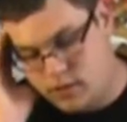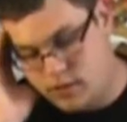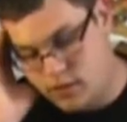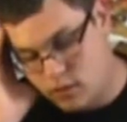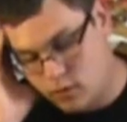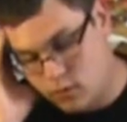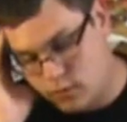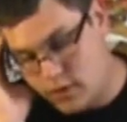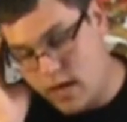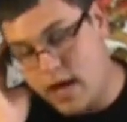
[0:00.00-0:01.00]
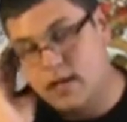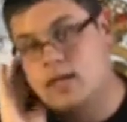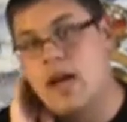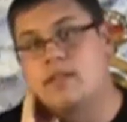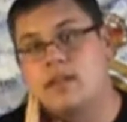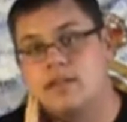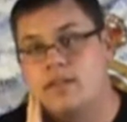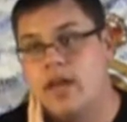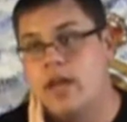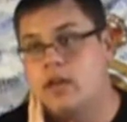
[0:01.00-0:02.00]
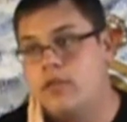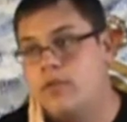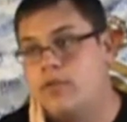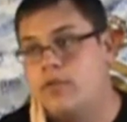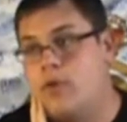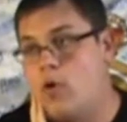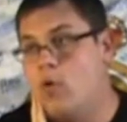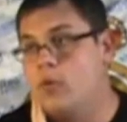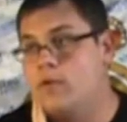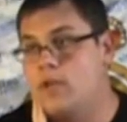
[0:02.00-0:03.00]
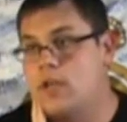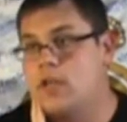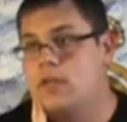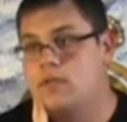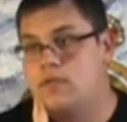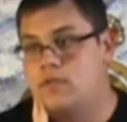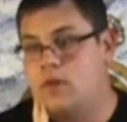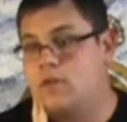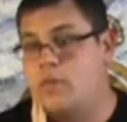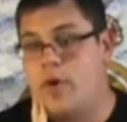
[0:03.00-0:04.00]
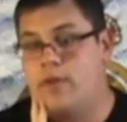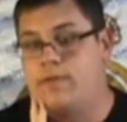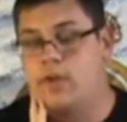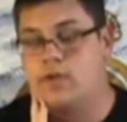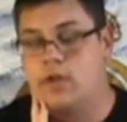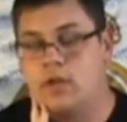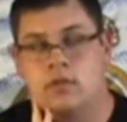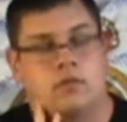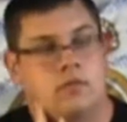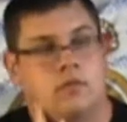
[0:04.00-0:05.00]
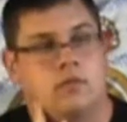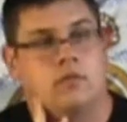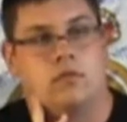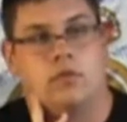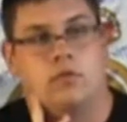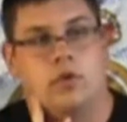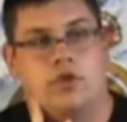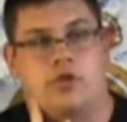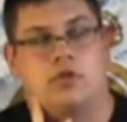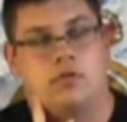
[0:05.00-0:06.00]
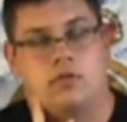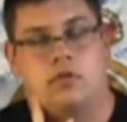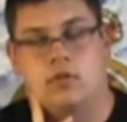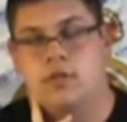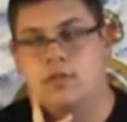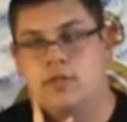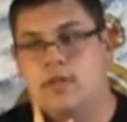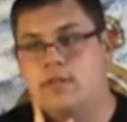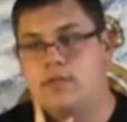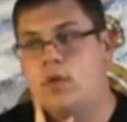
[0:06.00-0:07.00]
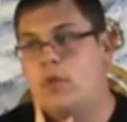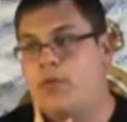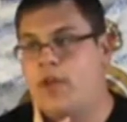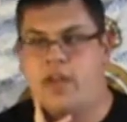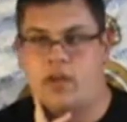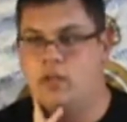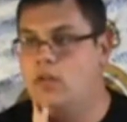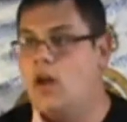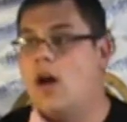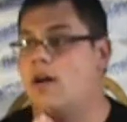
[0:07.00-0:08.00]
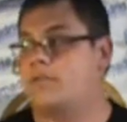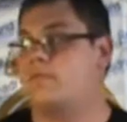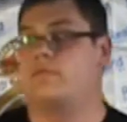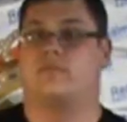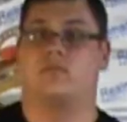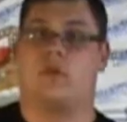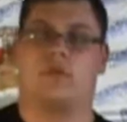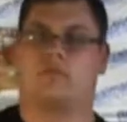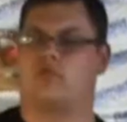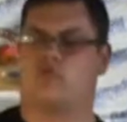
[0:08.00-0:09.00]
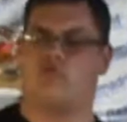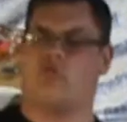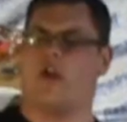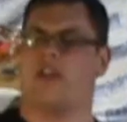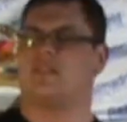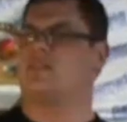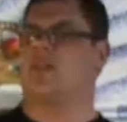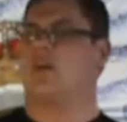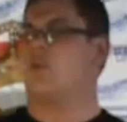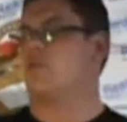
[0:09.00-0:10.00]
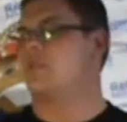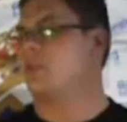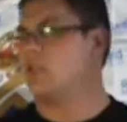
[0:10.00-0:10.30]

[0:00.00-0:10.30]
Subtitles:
So, yeah, as I said, the whole movie starts with pedophilia, which sets the whole thing off with a great tone.